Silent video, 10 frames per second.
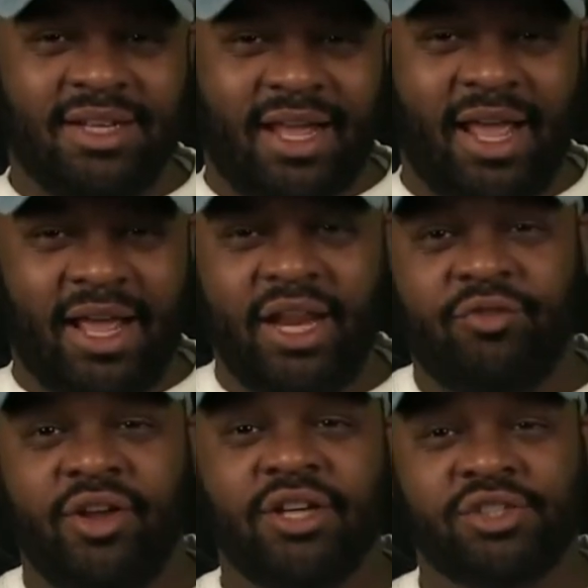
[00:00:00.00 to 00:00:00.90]
And
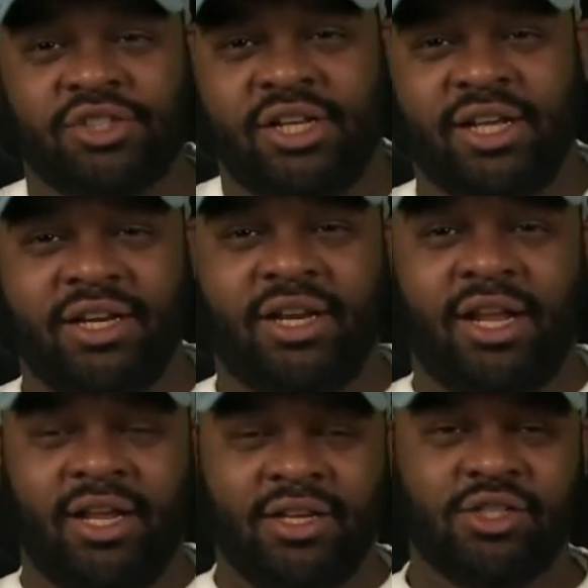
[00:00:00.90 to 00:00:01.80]
if you're interested
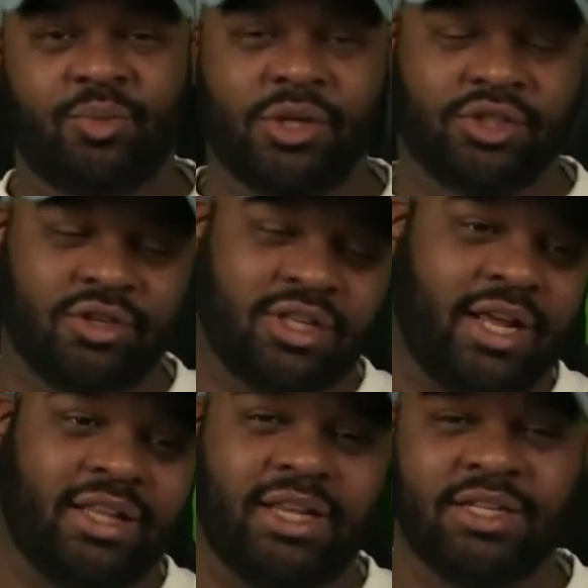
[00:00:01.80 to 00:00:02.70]
in sweatshirts
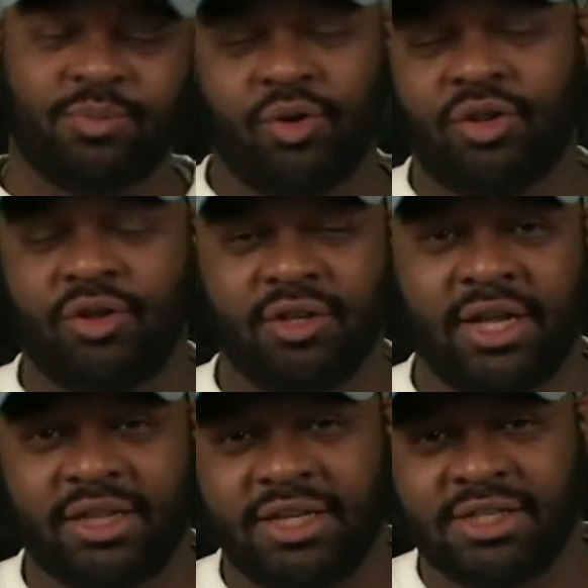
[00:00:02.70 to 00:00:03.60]
like this, more clothing
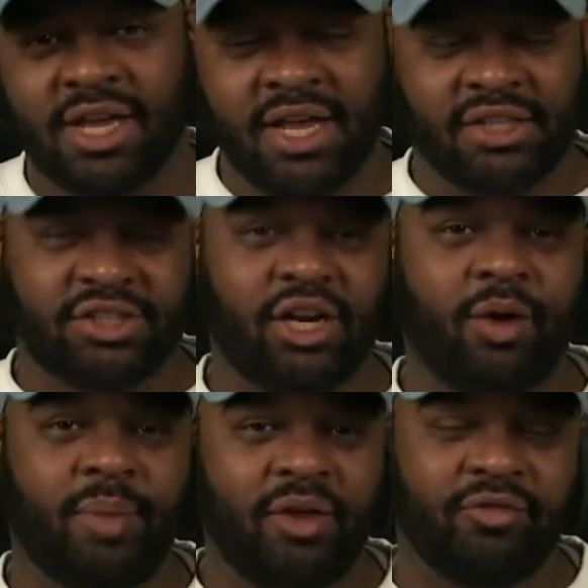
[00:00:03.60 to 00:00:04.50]
like this, check
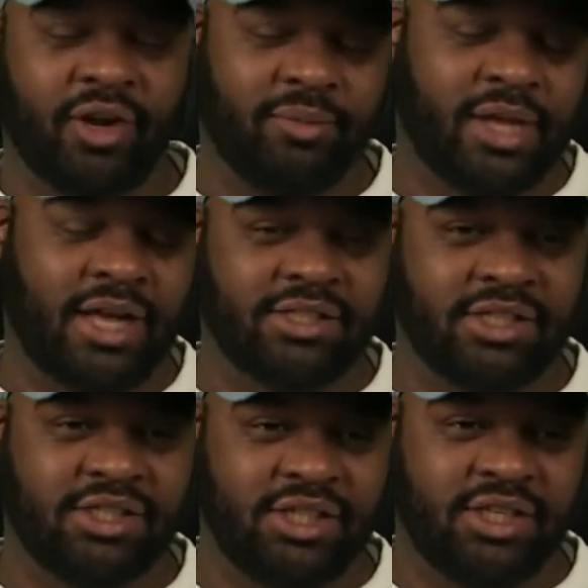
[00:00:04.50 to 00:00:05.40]
out
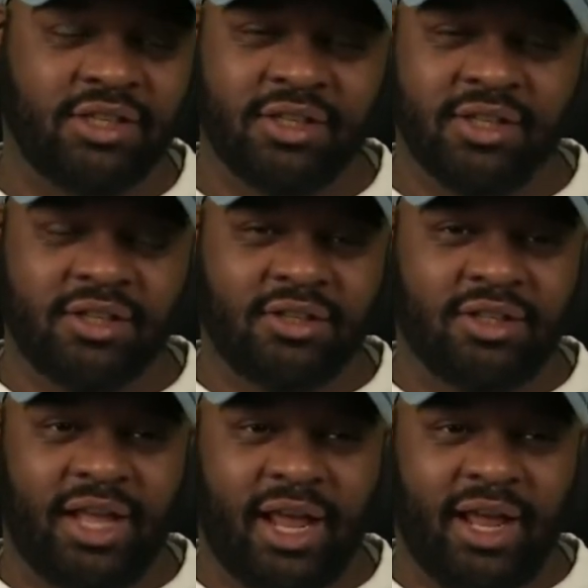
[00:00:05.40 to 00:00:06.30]
mainframe.gg.
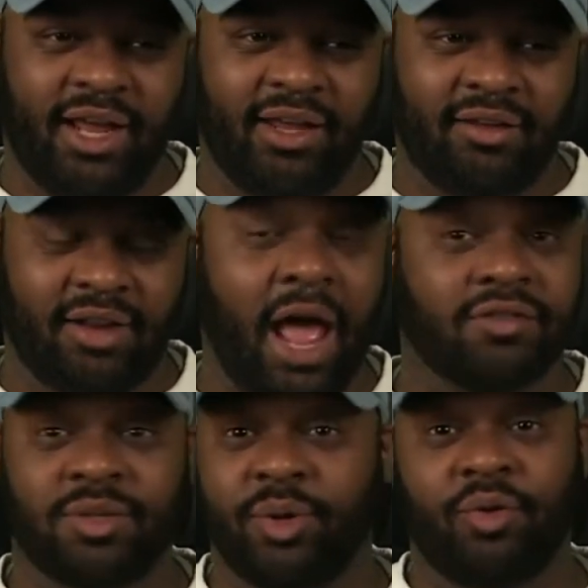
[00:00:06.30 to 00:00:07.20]
They
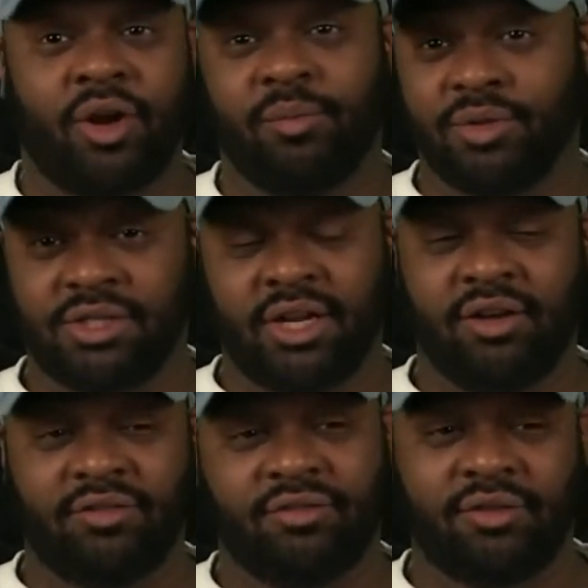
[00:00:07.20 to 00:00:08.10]
have some incredible
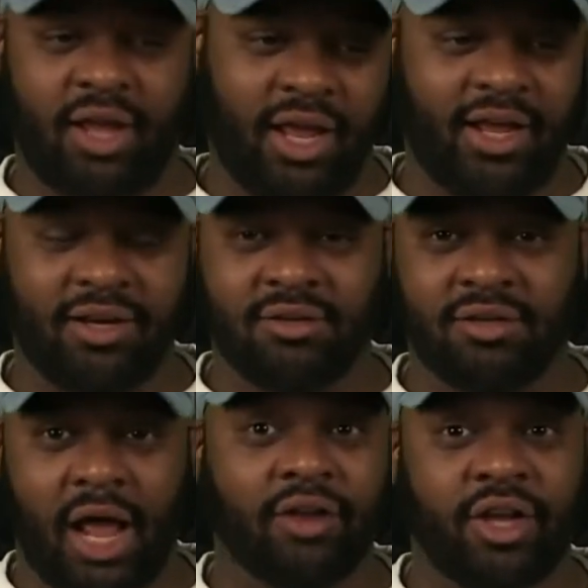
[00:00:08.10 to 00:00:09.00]
stuff, and
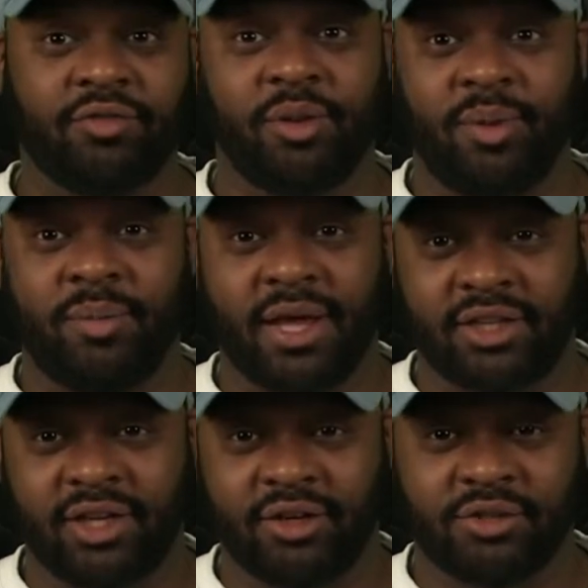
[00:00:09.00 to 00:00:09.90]
I'll definitely be back
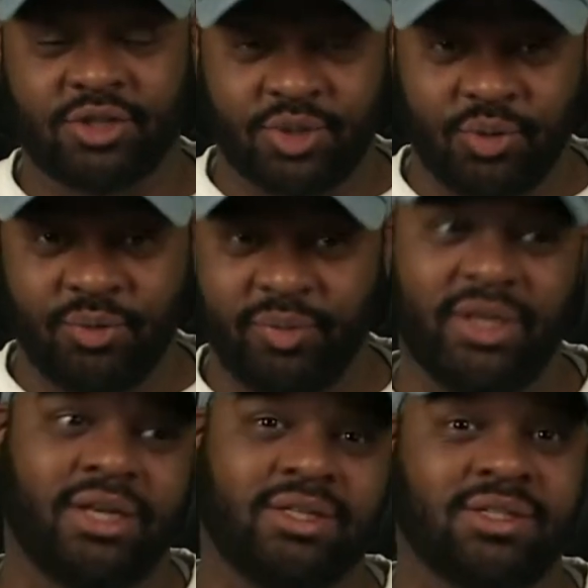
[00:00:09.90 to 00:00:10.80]
there soon
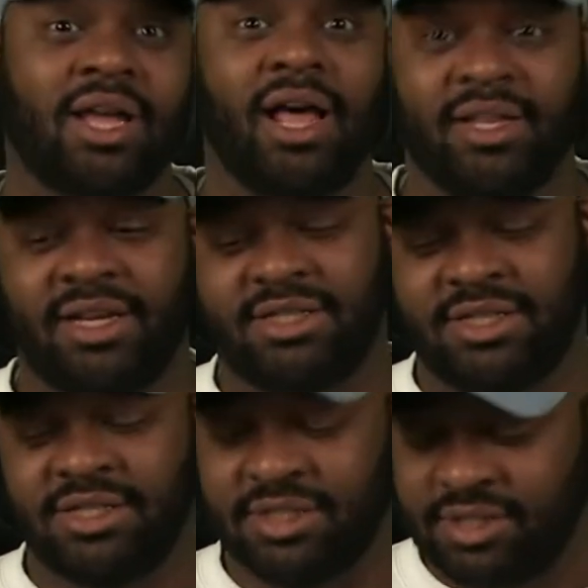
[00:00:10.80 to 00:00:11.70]
because holiday
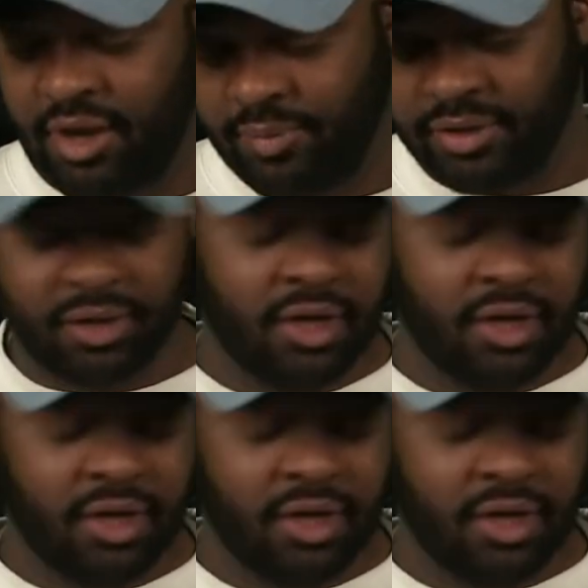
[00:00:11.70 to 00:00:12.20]
season is coming.